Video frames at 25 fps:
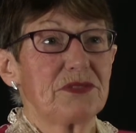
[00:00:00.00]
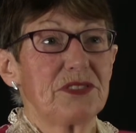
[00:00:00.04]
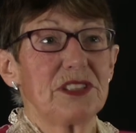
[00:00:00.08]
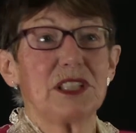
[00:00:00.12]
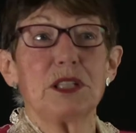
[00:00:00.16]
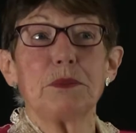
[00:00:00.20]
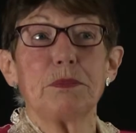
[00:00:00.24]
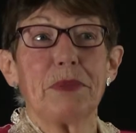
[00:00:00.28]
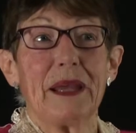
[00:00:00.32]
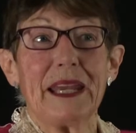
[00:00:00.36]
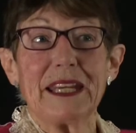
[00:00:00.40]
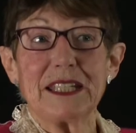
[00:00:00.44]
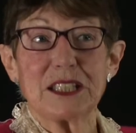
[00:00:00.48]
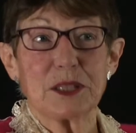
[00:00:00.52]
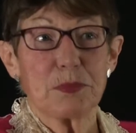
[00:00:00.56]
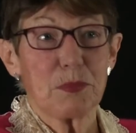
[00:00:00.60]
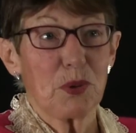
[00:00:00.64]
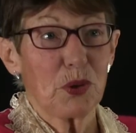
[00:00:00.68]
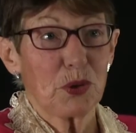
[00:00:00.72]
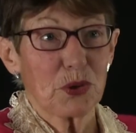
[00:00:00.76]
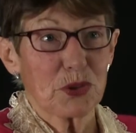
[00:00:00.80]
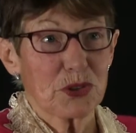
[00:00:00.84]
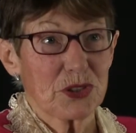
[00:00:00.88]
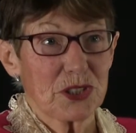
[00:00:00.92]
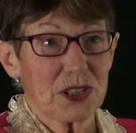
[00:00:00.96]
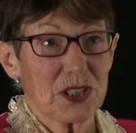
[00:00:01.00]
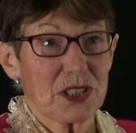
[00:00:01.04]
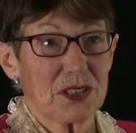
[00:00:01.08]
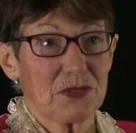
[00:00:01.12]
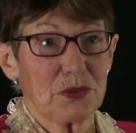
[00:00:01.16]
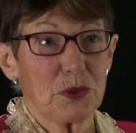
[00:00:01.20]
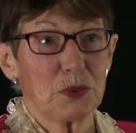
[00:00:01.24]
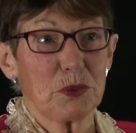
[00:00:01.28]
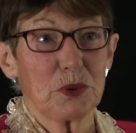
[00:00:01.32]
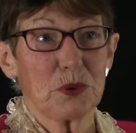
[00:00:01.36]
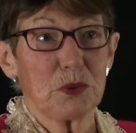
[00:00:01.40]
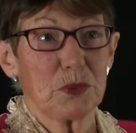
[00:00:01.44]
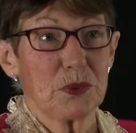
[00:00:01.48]
filling paint boxes
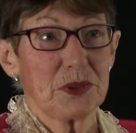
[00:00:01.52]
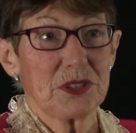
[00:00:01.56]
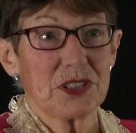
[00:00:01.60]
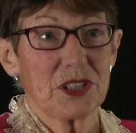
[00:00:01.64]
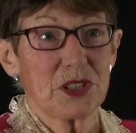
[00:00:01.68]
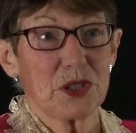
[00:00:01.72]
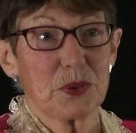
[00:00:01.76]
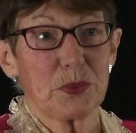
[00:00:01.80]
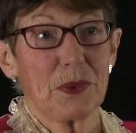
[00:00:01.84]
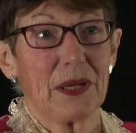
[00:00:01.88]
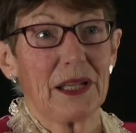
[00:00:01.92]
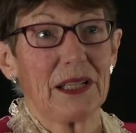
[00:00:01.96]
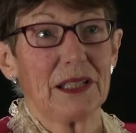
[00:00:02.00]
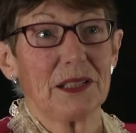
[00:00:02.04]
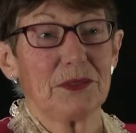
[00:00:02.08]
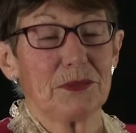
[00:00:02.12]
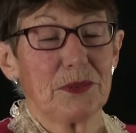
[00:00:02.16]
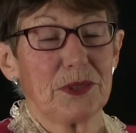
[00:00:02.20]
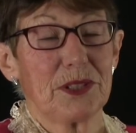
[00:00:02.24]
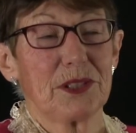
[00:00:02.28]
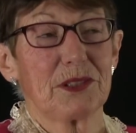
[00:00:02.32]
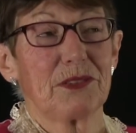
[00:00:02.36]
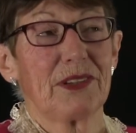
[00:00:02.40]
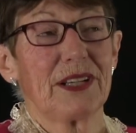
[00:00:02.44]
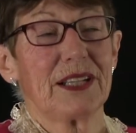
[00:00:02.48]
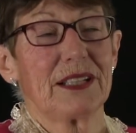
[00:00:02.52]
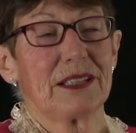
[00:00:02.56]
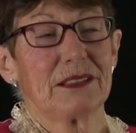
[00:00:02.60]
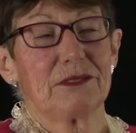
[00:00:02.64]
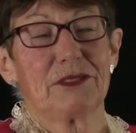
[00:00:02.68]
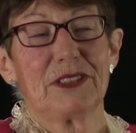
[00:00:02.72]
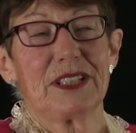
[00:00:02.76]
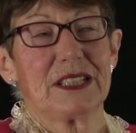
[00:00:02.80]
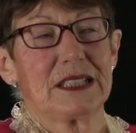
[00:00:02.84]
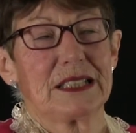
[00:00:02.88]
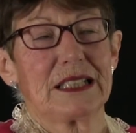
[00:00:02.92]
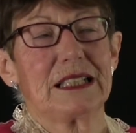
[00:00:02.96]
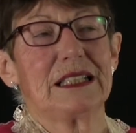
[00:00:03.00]
for Woolworths as well with the
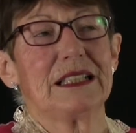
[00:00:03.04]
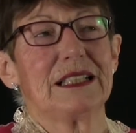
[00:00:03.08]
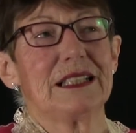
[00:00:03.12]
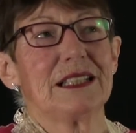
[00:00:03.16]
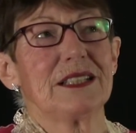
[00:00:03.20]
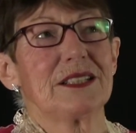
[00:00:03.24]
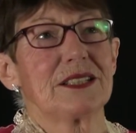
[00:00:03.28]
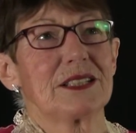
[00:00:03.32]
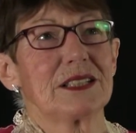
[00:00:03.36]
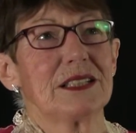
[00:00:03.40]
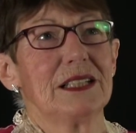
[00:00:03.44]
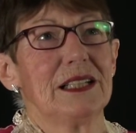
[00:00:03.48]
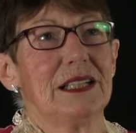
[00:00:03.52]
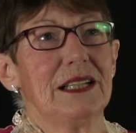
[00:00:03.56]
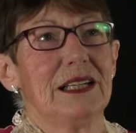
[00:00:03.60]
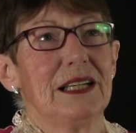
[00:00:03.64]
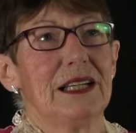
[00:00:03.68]
right colours.